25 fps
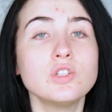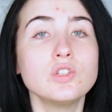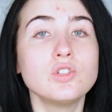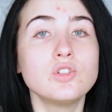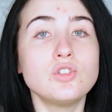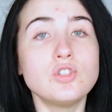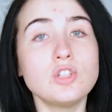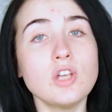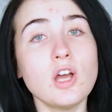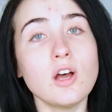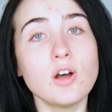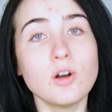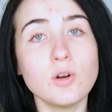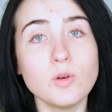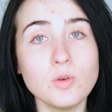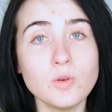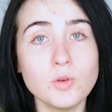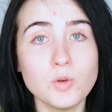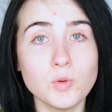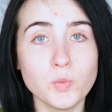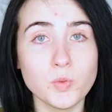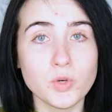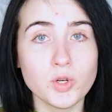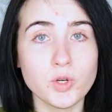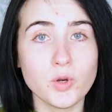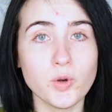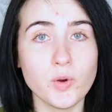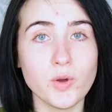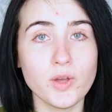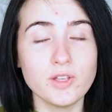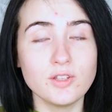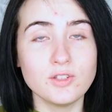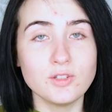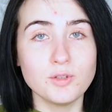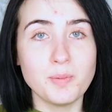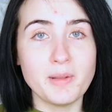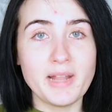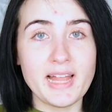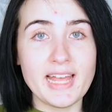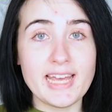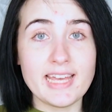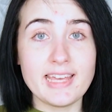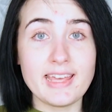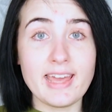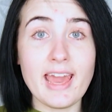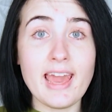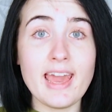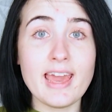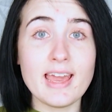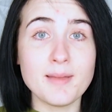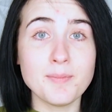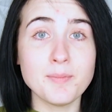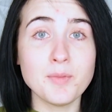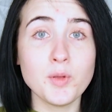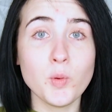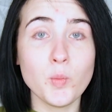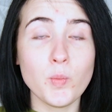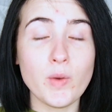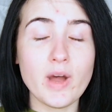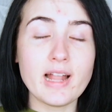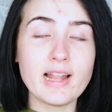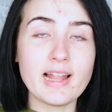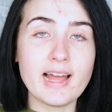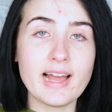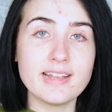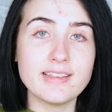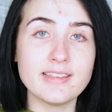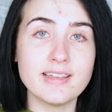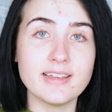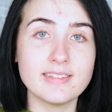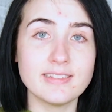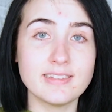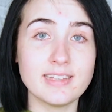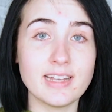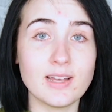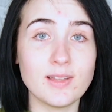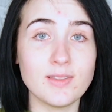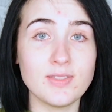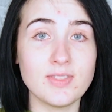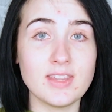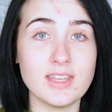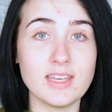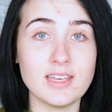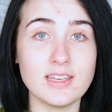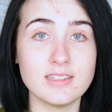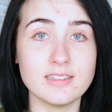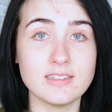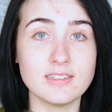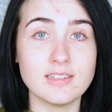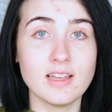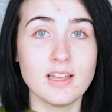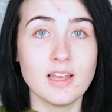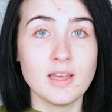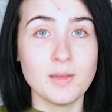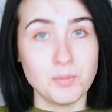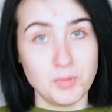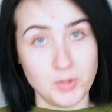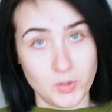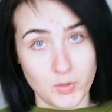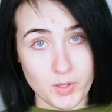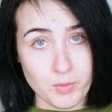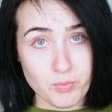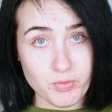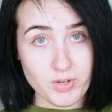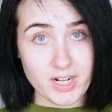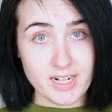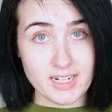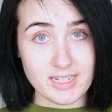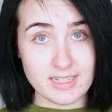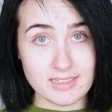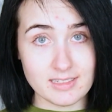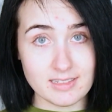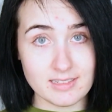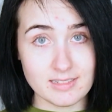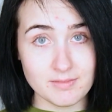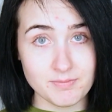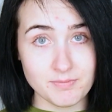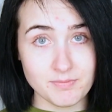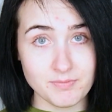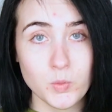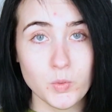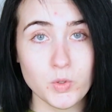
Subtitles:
So we're going to play a game while I test out these beauty products.